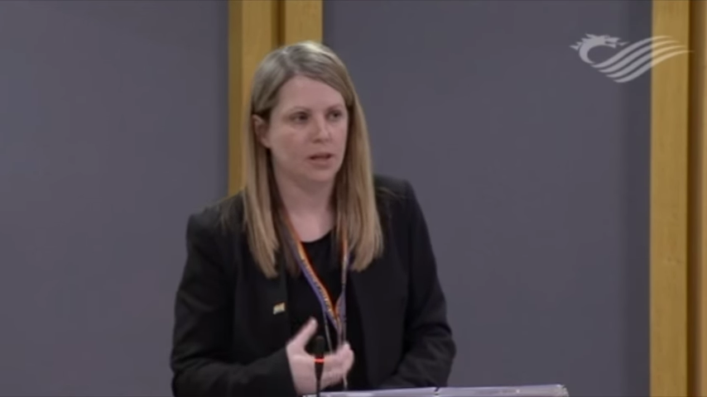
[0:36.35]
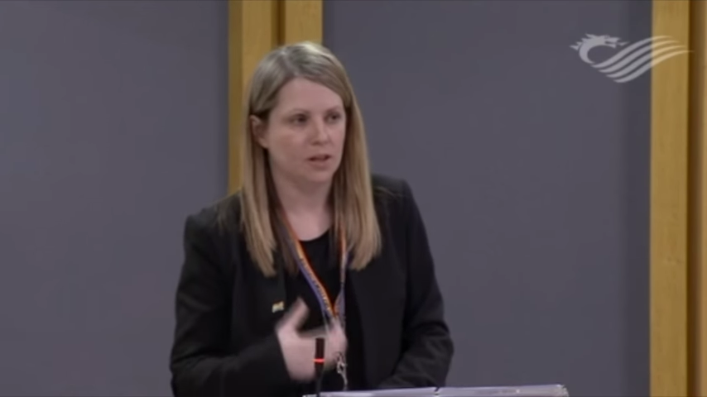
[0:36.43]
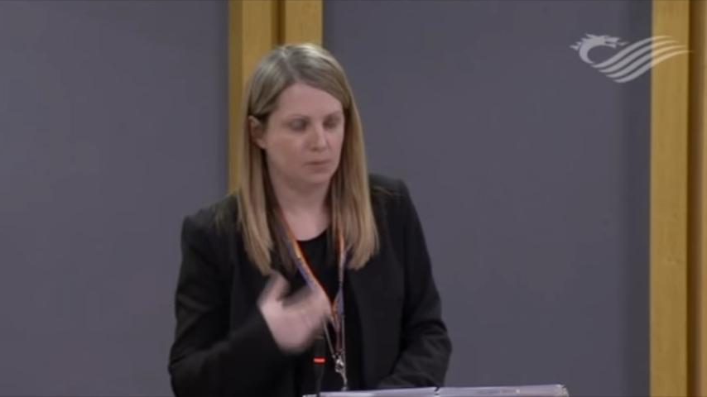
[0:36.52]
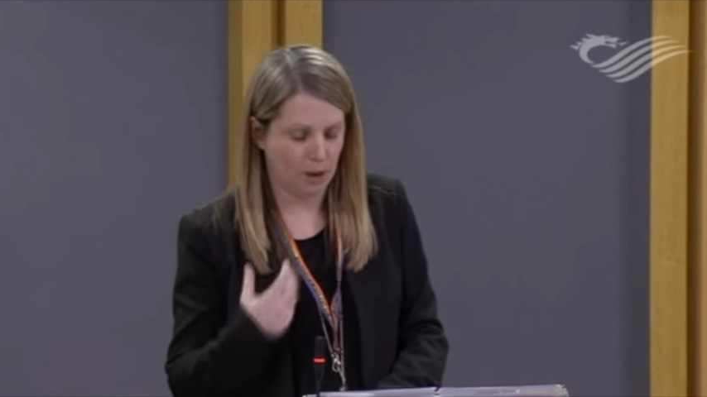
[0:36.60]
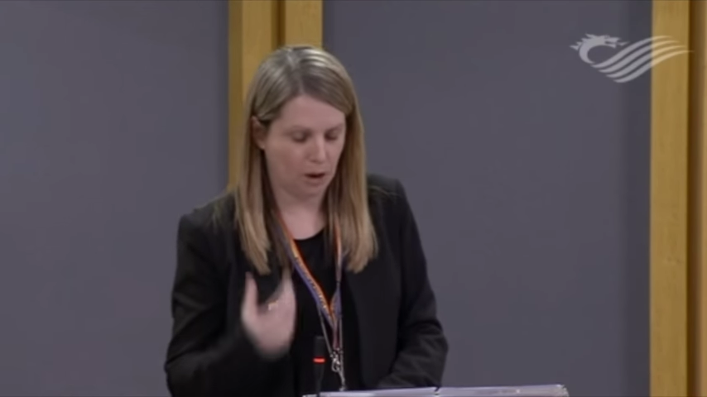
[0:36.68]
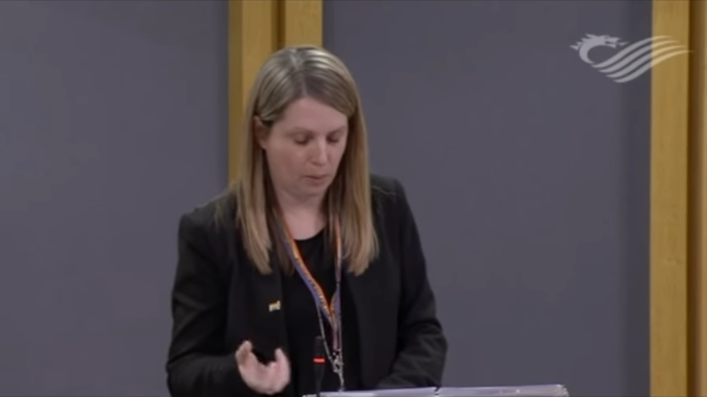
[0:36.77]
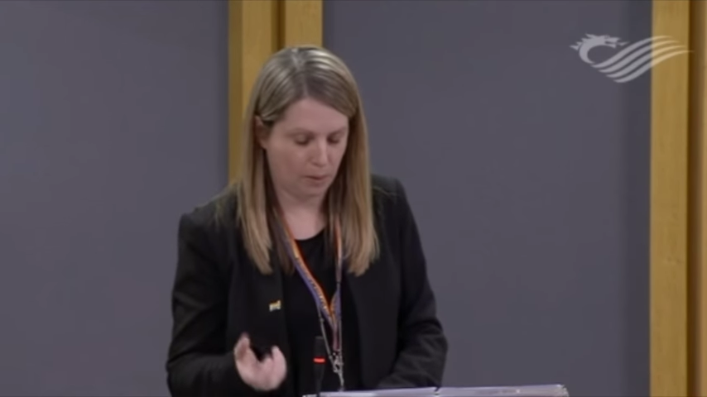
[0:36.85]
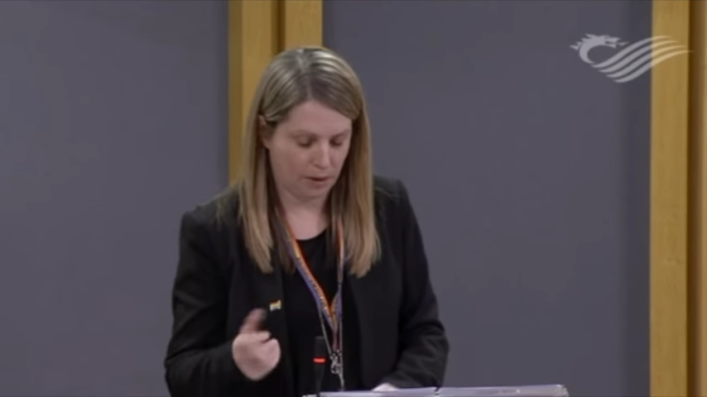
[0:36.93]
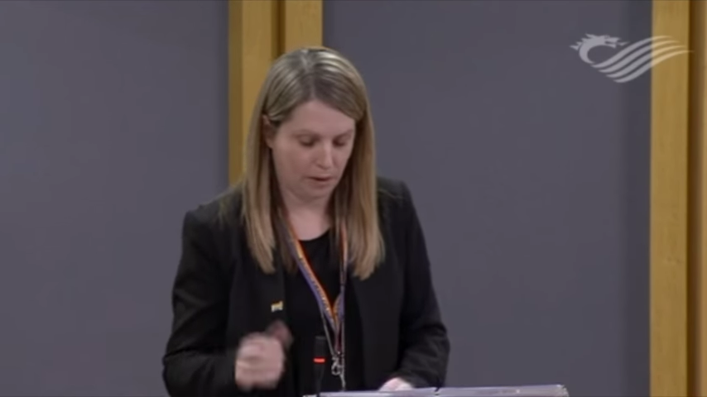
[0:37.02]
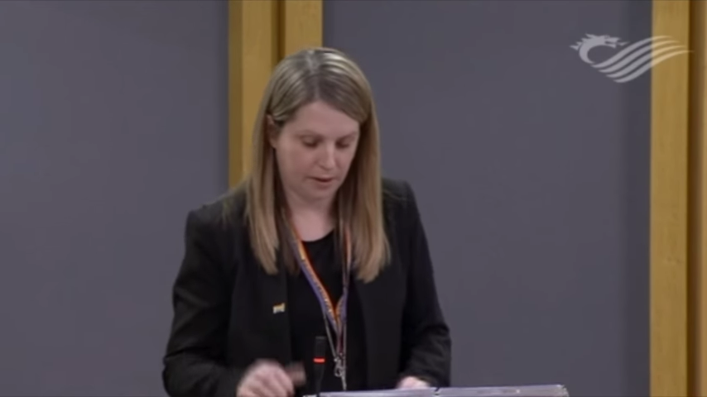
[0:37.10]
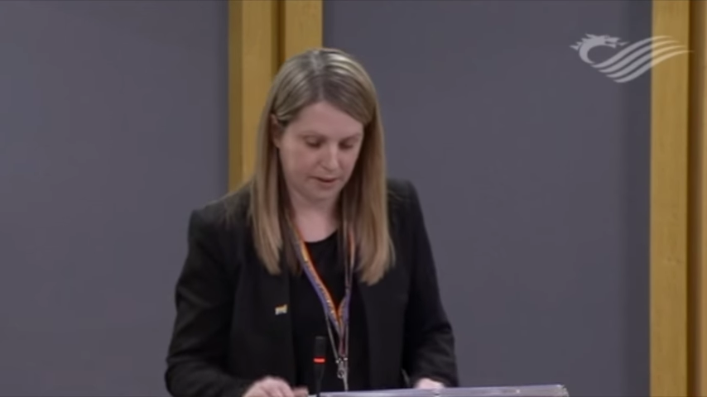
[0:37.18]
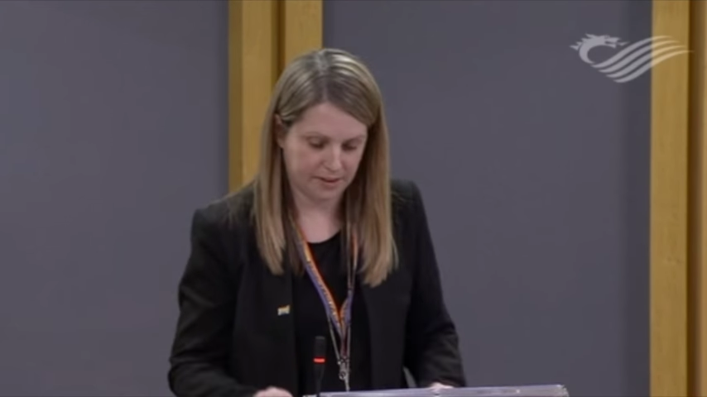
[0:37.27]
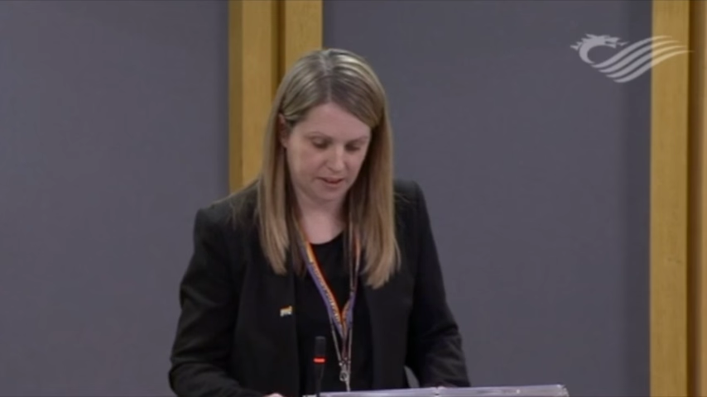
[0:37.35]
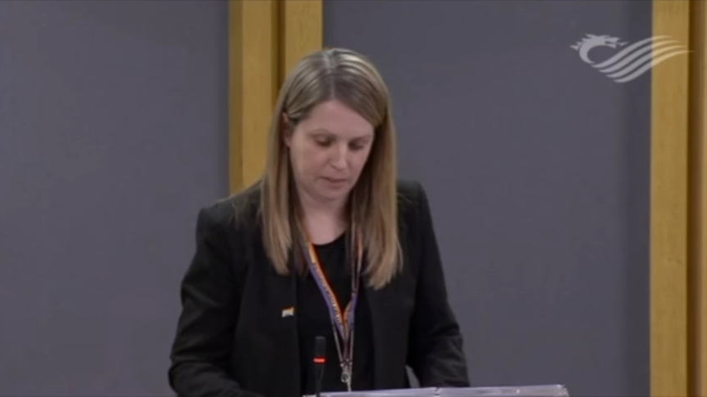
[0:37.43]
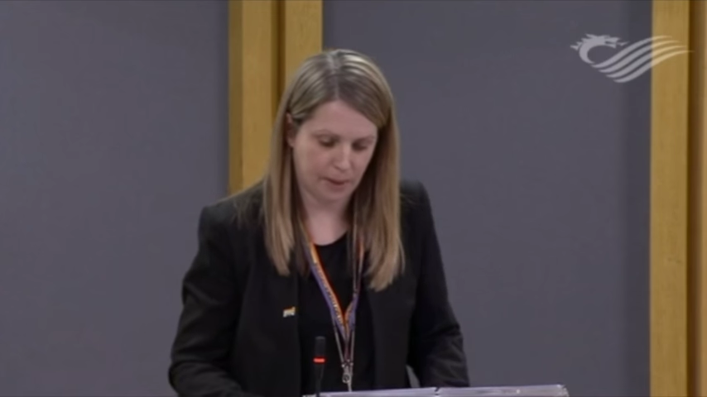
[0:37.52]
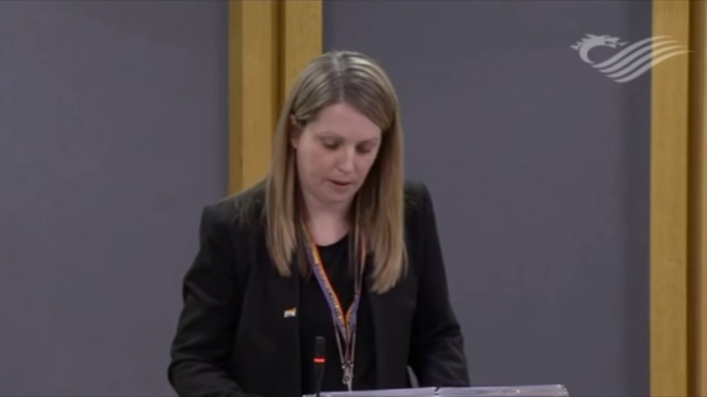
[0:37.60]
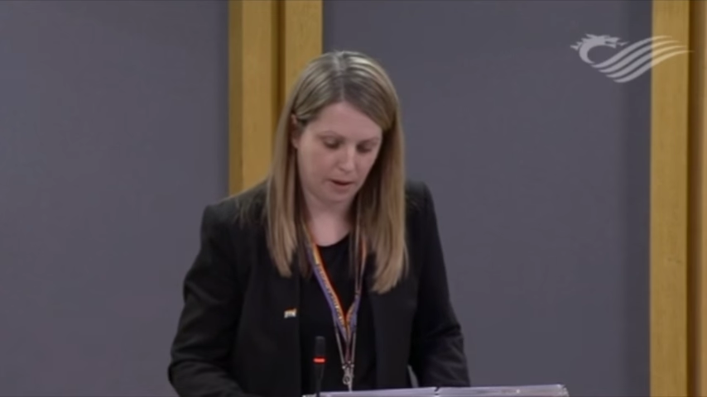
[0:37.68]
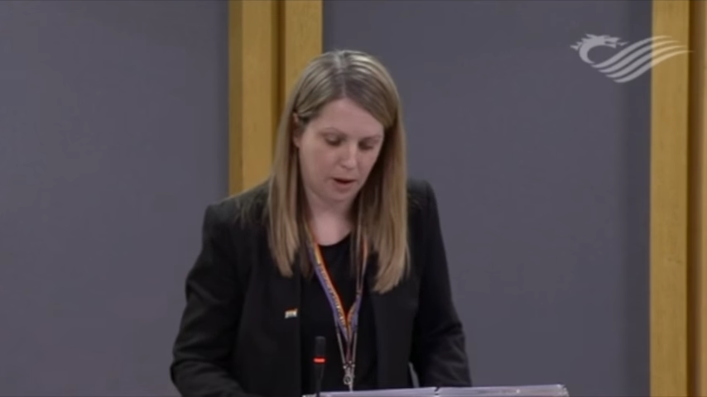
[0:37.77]
to be open and honest
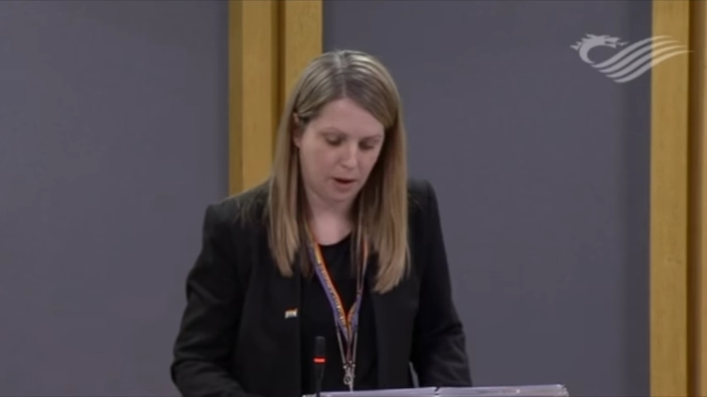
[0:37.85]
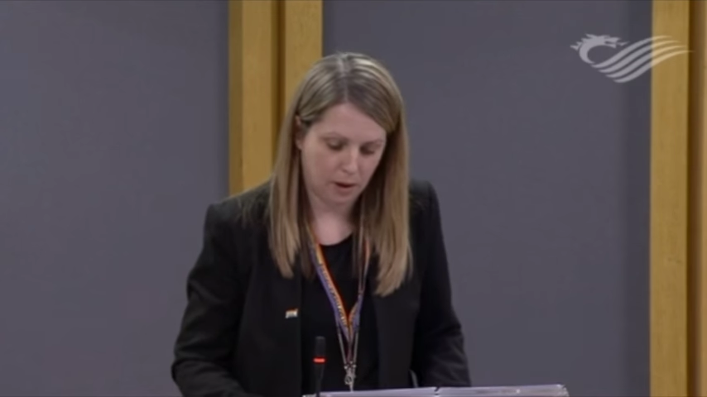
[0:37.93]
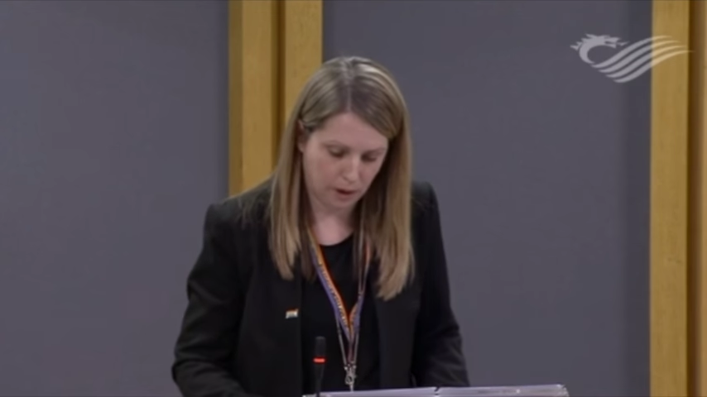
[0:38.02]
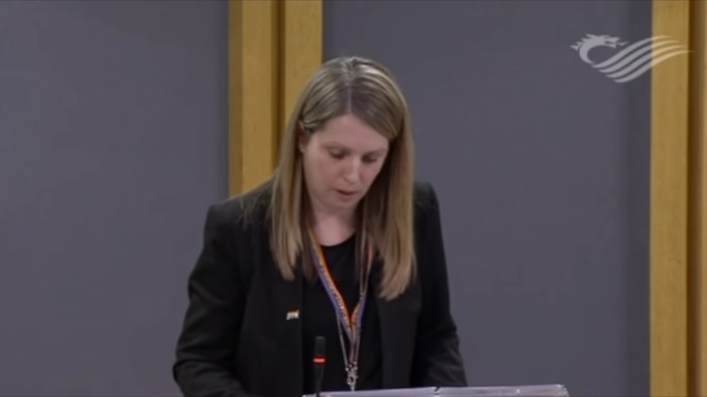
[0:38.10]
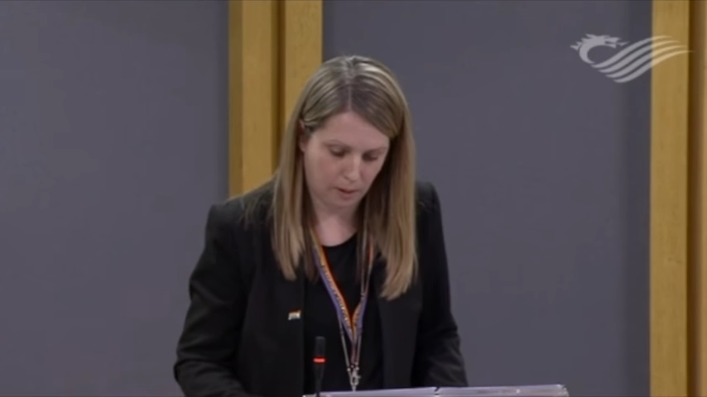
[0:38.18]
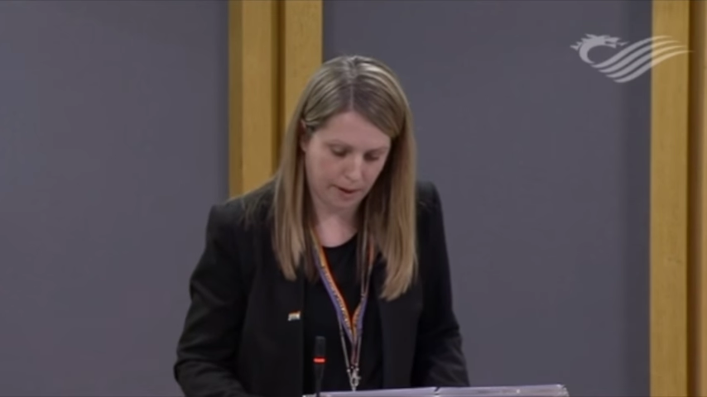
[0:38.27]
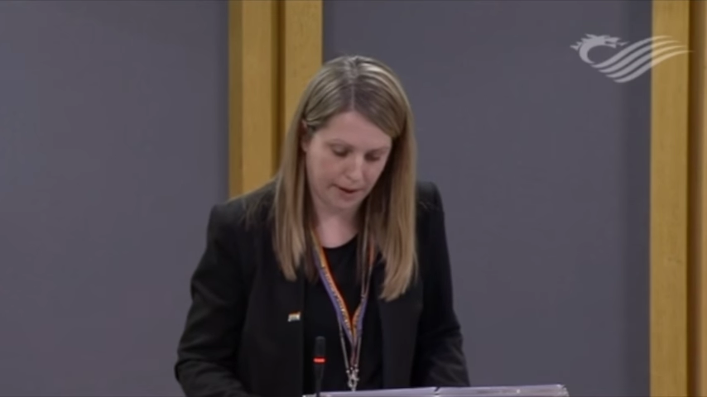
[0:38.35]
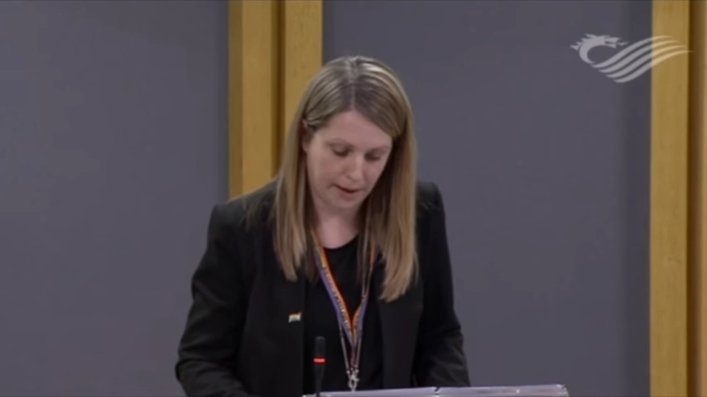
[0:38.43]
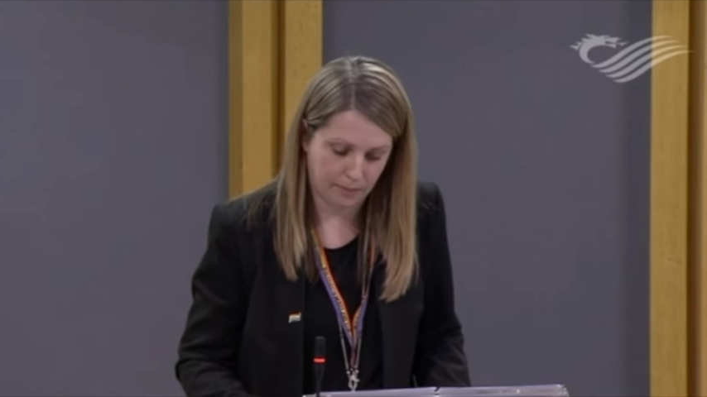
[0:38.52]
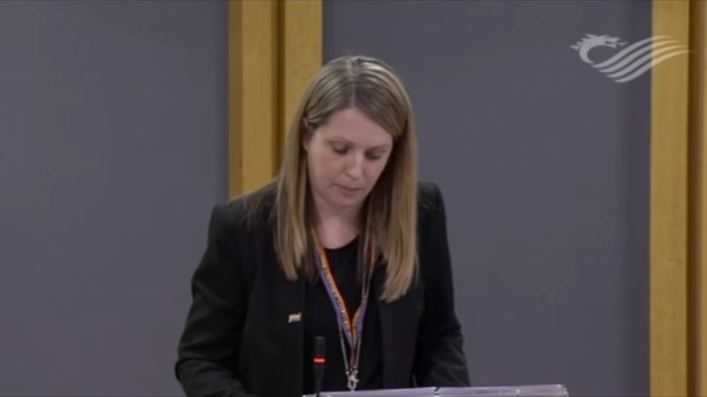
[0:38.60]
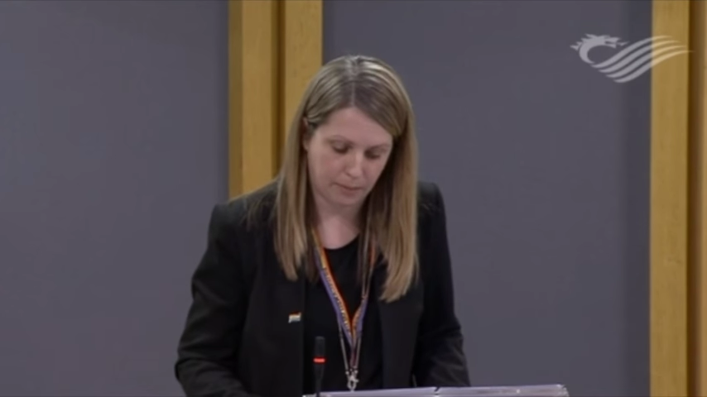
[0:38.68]
about who I am,